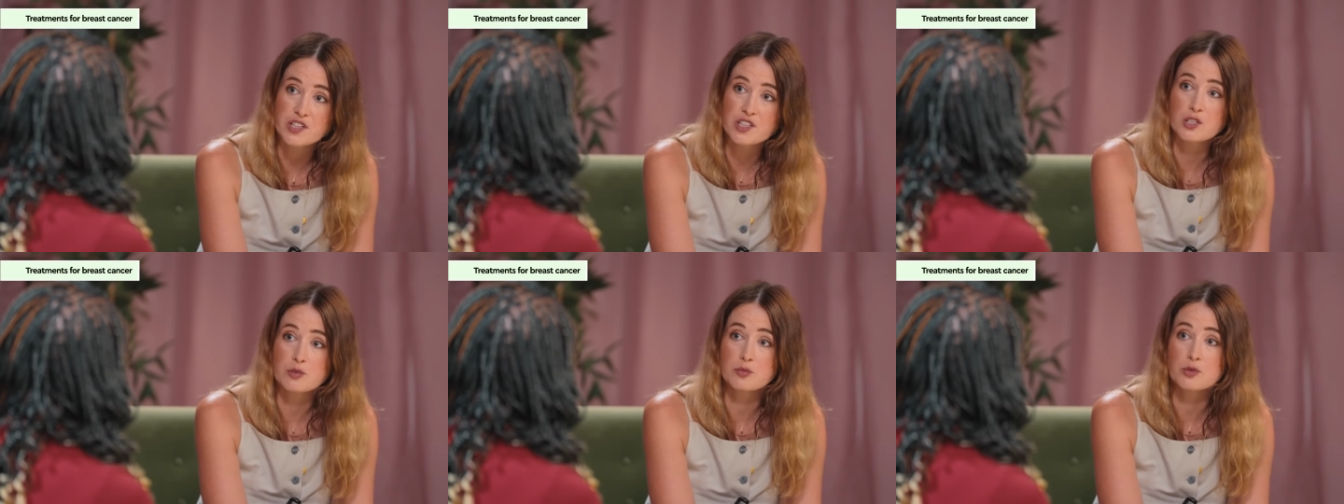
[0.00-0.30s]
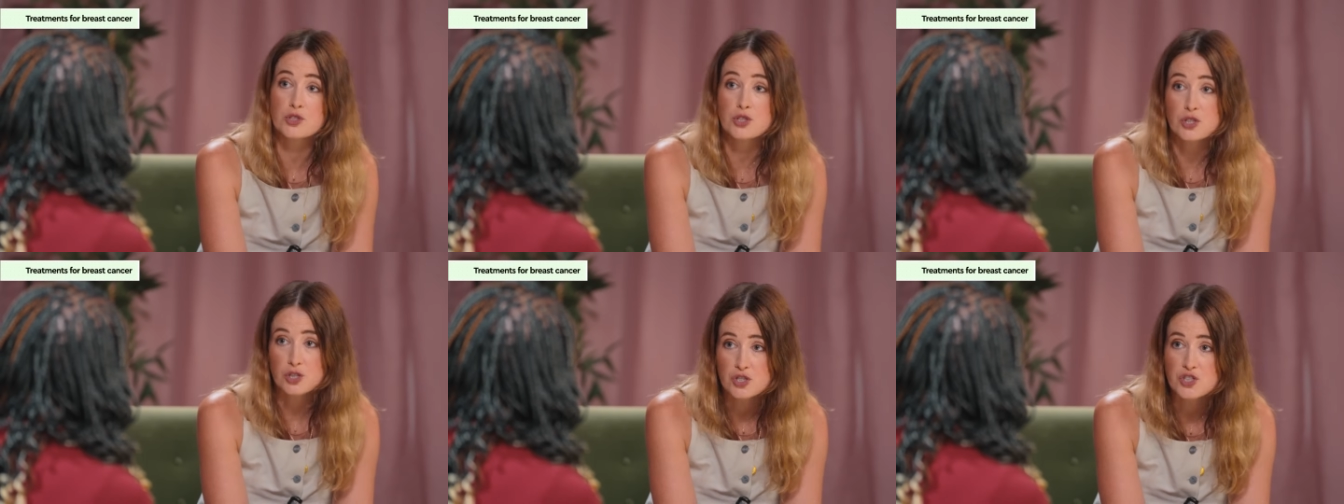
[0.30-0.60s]
you will
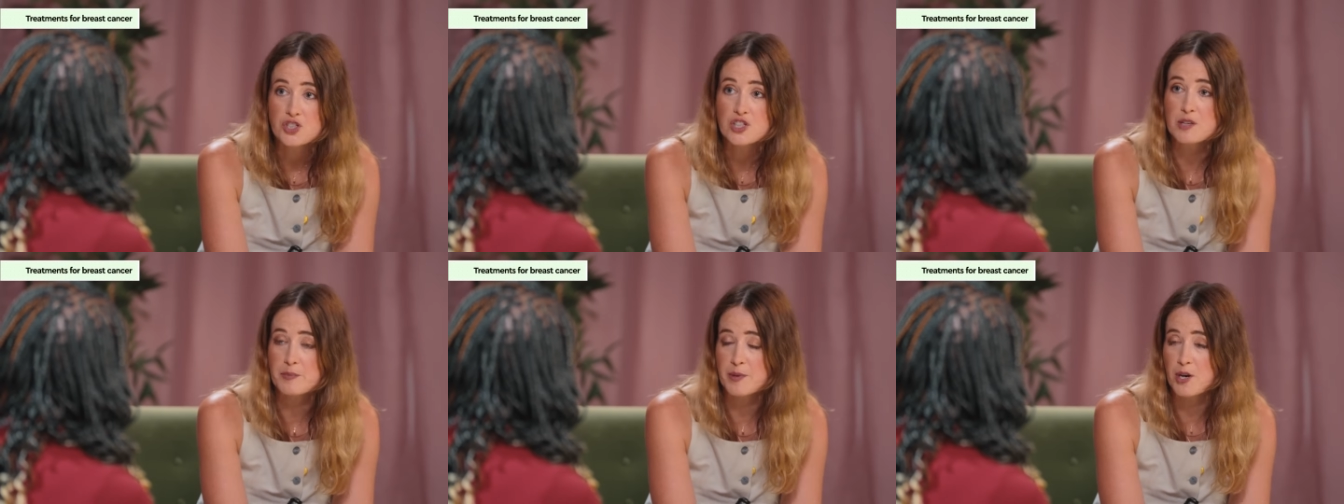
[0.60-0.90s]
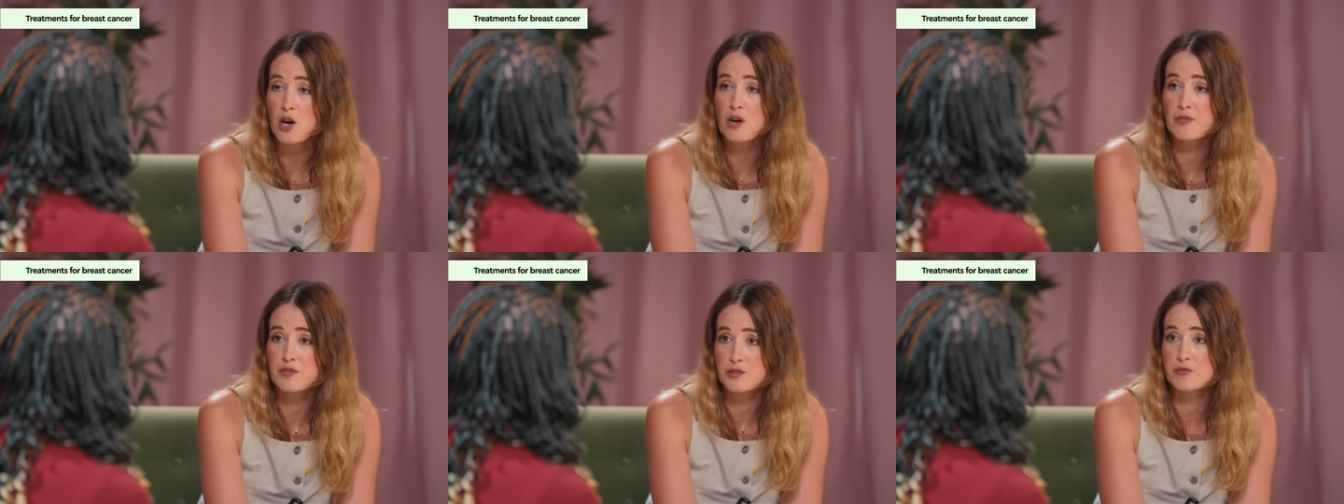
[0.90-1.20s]
usually be
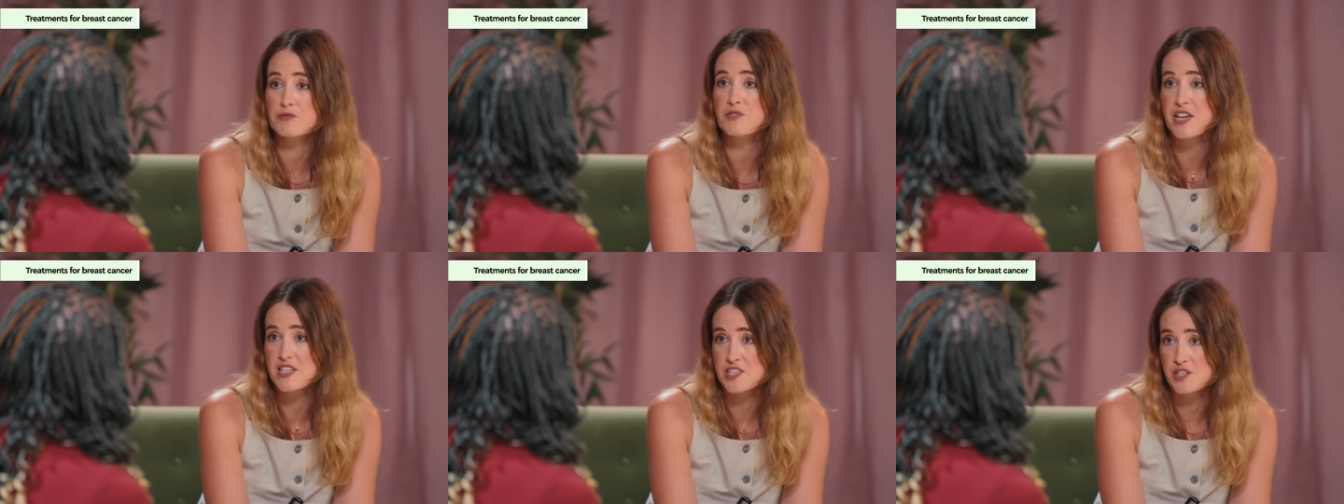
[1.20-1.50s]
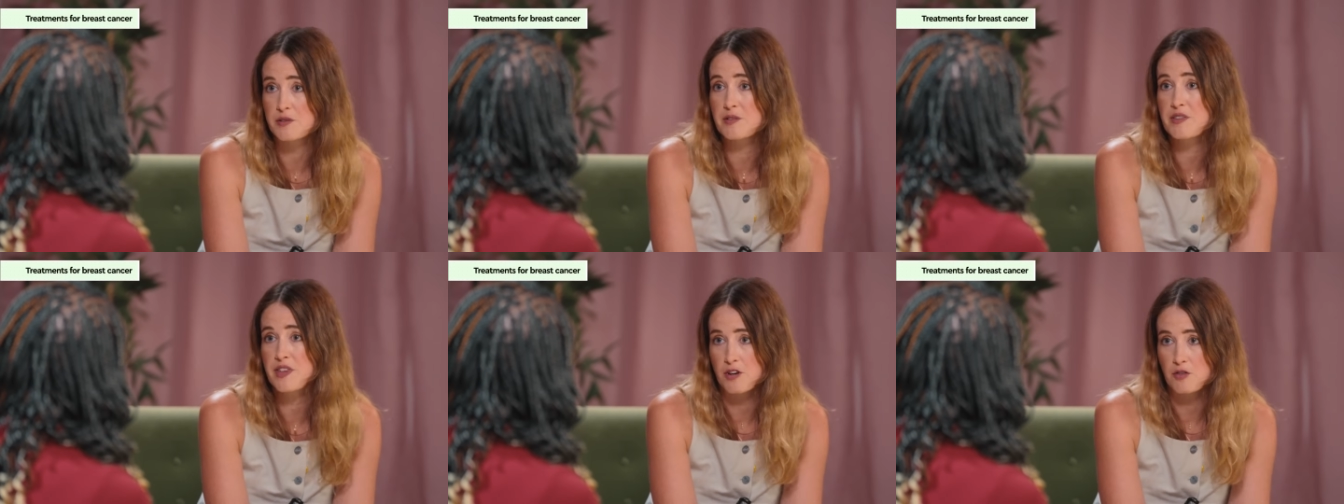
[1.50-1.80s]
offered
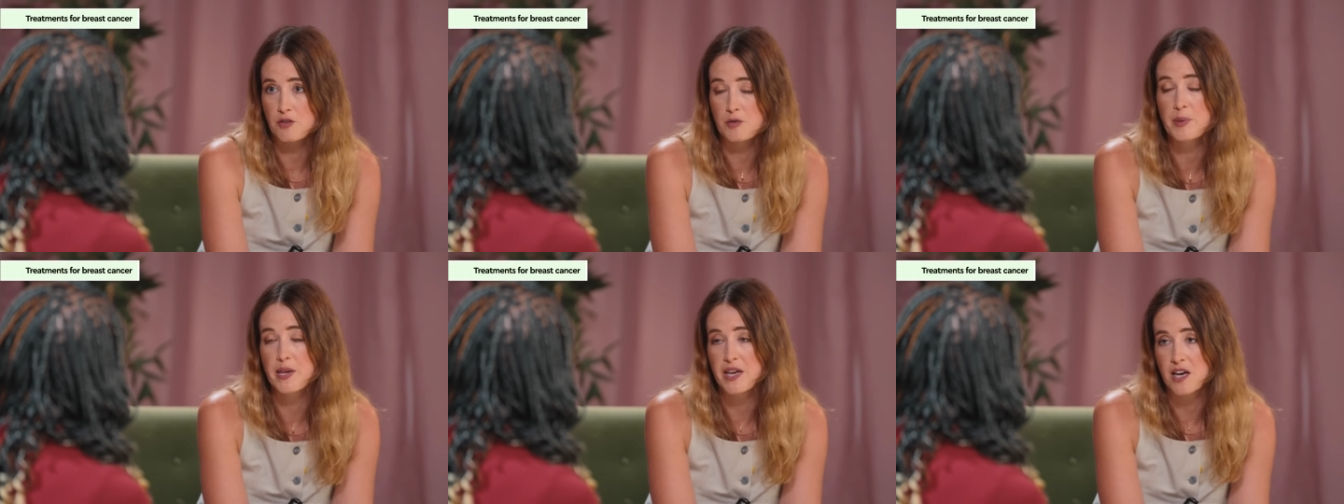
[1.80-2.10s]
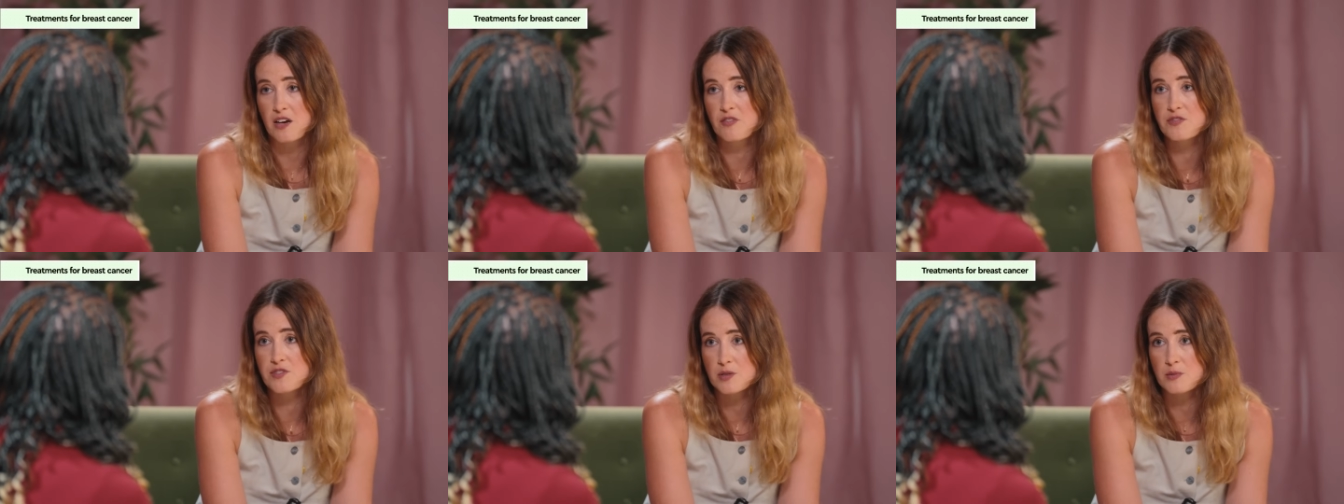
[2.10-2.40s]
radiotherapy
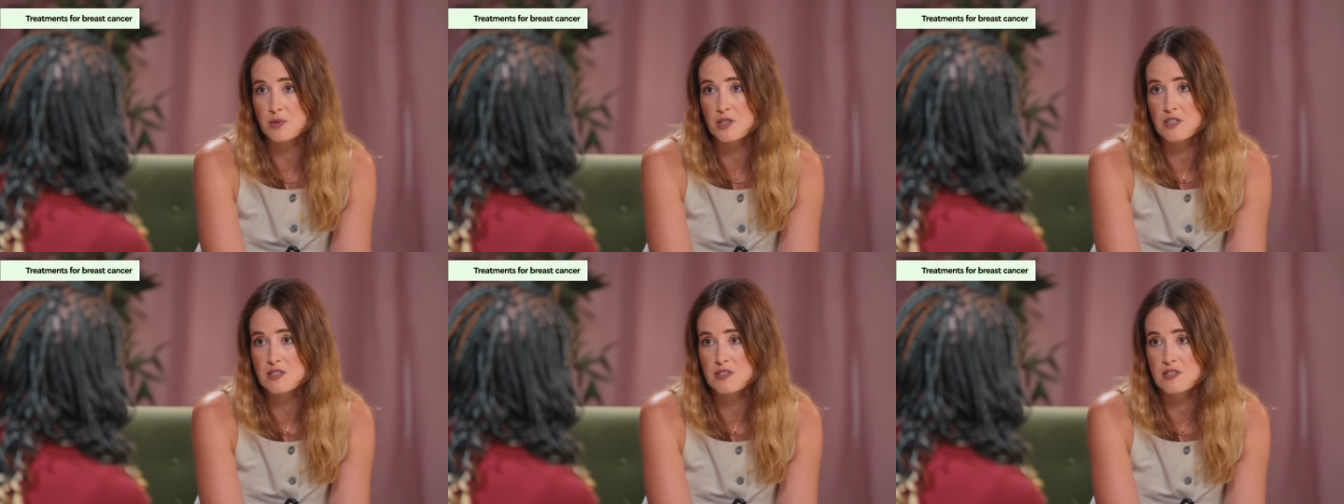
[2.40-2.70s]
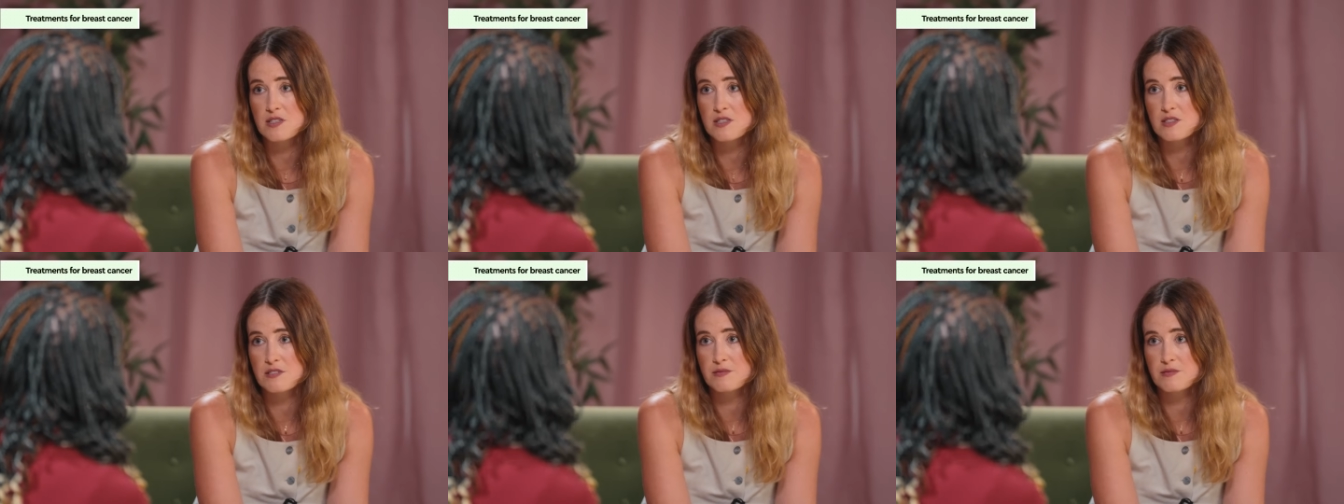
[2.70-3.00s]
afterwards.